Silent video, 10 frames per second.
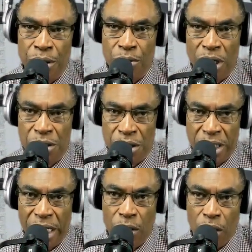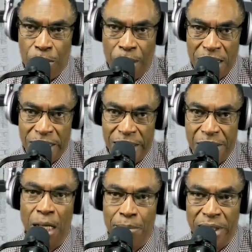to crush the state court process
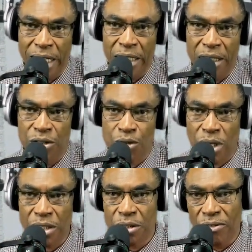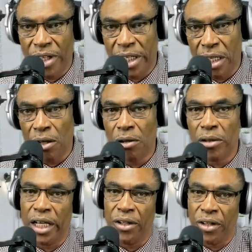updated instructional video
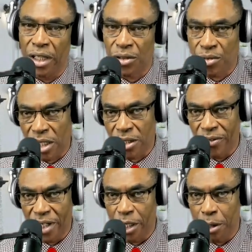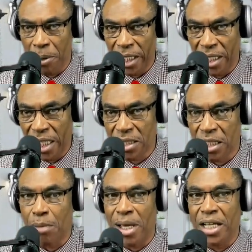in the instructional video playlist
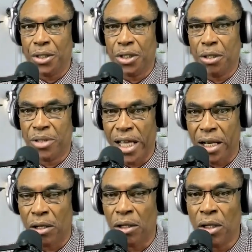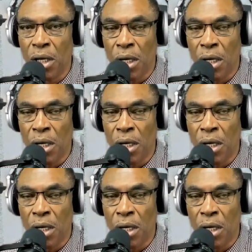on my youtube channel